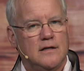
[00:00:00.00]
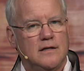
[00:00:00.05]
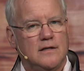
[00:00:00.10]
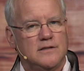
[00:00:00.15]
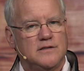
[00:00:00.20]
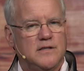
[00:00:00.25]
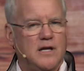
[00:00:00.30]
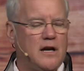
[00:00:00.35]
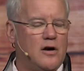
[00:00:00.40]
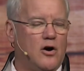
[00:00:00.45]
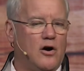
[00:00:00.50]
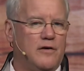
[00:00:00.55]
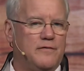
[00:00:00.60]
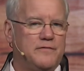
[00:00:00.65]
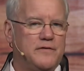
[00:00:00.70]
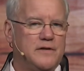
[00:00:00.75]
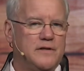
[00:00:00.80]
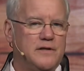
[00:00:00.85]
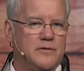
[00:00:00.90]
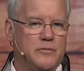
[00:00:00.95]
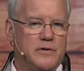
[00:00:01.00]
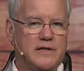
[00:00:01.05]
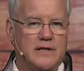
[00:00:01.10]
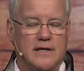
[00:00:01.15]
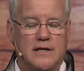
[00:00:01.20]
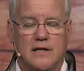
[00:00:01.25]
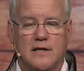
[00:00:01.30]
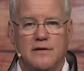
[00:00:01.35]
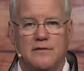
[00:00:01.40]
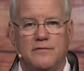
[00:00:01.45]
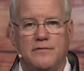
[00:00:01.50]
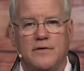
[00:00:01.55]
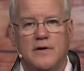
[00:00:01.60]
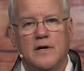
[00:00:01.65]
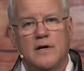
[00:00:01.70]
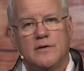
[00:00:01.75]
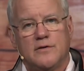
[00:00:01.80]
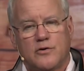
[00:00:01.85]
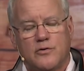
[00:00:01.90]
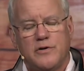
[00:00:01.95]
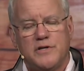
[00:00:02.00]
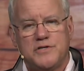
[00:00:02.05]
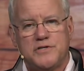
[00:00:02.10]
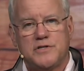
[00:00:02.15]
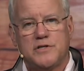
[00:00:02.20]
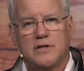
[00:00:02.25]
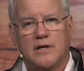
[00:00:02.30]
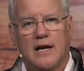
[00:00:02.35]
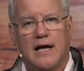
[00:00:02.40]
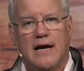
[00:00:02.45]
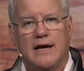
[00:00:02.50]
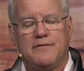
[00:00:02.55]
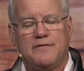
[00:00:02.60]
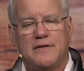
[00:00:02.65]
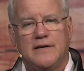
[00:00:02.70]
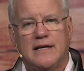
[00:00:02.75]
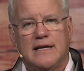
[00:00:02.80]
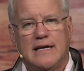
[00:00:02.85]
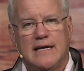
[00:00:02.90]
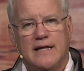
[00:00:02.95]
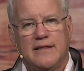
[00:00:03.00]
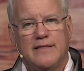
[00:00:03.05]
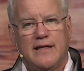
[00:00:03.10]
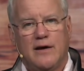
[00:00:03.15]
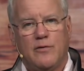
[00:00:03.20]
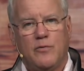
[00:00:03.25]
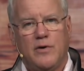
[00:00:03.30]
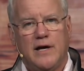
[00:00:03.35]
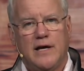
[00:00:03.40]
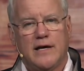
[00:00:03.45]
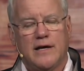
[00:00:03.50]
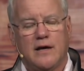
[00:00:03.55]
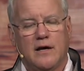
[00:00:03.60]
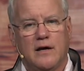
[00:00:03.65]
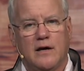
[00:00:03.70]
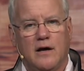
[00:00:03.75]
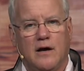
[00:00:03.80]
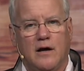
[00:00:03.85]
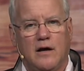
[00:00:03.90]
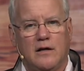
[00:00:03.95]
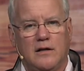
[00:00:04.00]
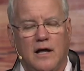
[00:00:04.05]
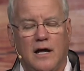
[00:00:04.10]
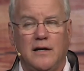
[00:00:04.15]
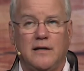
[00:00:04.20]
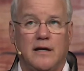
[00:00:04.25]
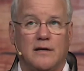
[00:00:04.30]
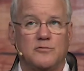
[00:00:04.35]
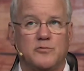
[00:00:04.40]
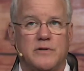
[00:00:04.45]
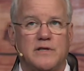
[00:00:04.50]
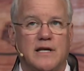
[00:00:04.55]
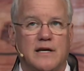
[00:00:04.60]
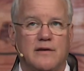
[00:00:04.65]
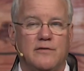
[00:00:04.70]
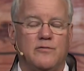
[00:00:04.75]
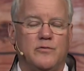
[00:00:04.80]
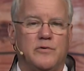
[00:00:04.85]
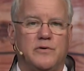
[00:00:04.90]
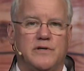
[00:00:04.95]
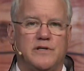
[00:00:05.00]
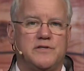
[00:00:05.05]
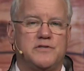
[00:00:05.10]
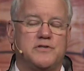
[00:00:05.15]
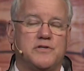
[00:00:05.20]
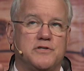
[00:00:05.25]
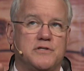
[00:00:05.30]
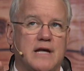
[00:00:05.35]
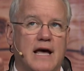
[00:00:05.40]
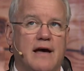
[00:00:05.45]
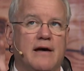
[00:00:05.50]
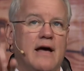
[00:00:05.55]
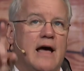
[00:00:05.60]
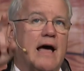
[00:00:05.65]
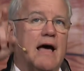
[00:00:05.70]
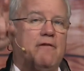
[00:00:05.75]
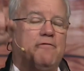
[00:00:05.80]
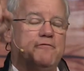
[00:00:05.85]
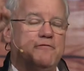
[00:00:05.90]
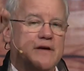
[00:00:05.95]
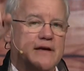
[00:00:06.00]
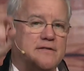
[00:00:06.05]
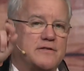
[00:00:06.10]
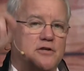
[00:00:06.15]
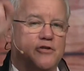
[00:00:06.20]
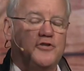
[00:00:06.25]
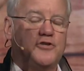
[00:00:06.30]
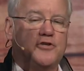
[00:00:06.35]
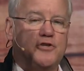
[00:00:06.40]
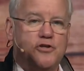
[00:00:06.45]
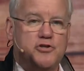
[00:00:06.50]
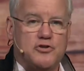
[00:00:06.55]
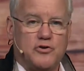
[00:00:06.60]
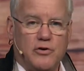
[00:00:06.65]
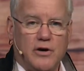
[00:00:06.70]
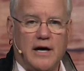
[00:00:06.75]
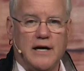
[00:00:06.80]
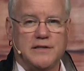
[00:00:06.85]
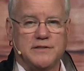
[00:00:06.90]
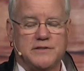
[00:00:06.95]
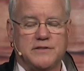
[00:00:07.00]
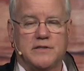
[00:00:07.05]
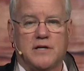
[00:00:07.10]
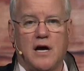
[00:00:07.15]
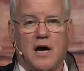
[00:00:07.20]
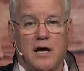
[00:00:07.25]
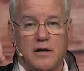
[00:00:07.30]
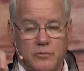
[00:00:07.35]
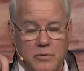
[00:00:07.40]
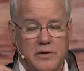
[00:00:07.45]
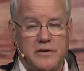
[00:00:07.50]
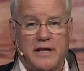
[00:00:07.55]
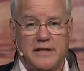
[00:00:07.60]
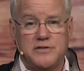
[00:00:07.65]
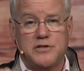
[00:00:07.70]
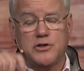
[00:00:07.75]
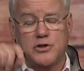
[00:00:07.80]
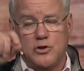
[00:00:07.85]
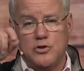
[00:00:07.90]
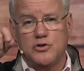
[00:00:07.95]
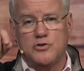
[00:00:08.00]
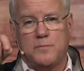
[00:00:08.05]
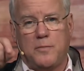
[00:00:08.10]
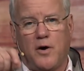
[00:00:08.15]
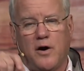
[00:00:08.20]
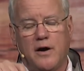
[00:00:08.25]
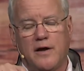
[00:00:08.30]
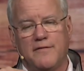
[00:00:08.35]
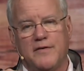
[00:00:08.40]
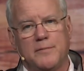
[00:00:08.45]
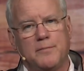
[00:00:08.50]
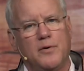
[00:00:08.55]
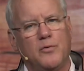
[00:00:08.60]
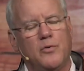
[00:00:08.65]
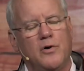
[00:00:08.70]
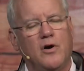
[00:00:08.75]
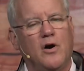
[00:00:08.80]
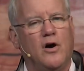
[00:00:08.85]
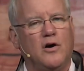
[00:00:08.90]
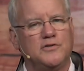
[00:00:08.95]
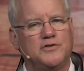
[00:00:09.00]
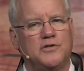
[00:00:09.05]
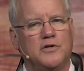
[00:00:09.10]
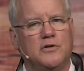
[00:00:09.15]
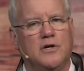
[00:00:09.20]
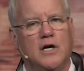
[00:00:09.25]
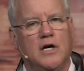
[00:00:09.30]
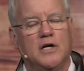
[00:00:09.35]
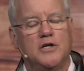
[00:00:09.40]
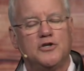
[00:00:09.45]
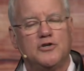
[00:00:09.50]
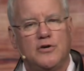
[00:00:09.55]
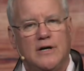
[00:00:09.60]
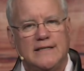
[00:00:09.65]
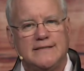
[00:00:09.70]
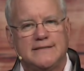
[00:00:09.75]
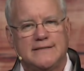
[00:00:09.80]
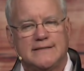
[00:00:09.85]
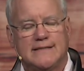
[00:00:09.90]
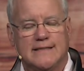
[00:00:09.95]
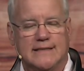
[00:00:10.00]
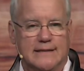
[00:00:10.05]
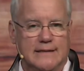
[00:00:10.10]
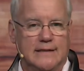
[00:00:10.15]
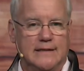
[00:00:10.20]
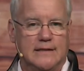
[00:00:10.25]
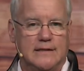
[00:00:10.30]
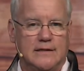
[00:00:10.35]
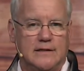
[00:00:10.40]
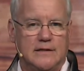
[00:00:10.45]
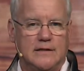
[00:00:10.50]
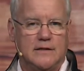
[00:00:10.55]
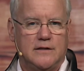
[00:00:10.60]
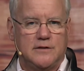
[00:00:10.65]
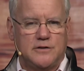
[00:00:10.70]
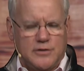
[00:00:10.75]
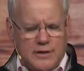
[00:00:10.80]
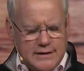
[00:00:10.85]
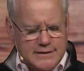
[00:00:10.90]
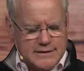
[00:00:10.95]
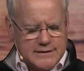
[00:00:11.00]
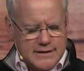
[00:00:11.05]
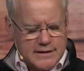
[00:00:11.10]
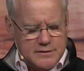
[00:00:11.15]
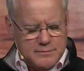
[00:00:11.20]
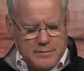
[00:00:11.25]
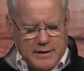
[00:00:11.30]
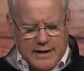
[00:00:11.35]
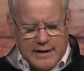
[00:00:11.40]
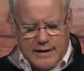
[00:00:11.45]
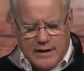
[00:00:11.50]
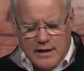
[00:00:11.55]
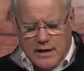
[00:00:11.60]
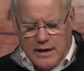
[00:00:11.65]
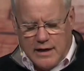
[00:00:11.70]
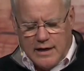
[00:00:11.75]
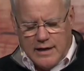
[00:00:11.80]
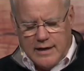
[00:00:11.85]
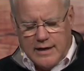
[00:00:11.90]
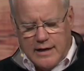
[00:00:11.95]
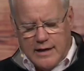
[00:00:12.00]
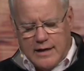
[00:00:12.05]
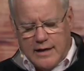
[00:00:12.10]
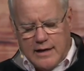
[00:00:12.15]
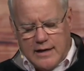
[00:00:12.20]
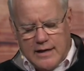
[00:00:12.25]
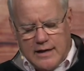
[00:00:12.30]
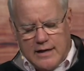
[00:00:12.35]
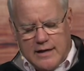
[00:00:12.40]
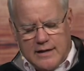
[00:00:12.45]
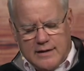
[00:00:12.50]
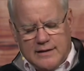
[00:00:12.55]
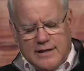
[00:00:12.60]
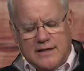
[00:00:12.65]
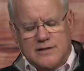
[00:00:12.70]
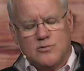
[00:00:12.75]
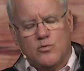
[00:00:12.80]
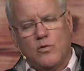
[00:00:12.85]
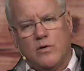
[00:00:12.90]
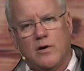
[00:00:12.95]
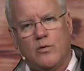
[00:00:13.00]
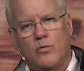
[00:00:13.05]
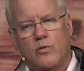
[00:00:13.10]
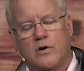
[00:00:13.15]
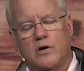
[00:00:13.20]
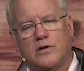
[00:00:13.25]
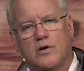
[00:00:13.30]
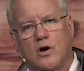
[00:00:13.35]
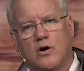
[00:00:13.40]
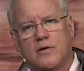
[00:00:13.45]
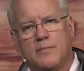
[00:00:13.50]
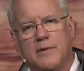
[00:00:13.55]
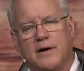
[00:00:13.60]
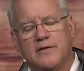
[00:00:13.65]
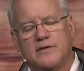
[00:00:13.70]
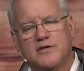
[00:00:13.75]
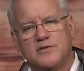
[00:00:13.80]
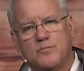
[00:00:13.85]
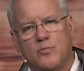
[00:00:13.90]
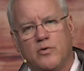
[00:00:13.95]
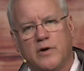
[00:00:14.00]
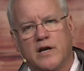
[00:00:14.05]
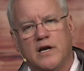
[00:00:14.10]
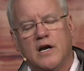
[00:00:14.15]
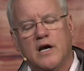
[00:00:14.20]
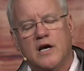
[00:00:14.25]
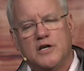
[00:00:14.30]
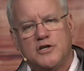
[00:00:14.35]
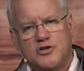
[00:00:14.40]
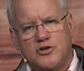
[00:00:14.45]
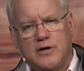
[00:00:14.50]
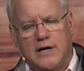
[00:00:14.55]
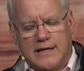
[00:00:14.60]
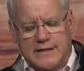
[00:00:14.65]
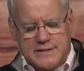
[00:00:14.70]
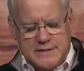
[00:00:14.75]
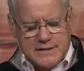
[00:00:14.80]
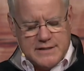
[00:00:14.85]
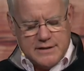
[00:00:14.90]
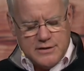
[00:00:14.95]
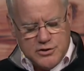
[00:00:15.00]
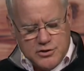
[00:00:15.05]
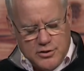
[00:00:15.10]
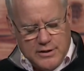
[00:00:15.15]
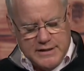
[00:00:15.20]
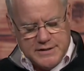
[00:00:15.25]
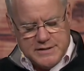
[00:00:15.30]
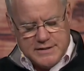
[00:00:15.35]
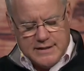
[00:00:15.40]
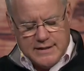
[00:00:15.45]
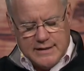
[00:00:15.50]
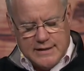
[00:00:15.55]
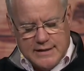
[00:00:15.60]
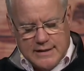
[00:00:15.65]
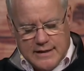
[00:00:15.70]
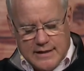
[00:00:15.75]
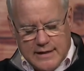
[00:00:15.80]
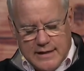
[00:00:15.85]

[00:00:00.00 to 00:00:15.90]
It's not often that we think of the Christian life in, in that way. A lot of times we think it was just to have faith, to, to trust God. Well, that's a huge part of it, but we're also trusted, trusted by God. And that's what I want to talk about this morning trust and trusted.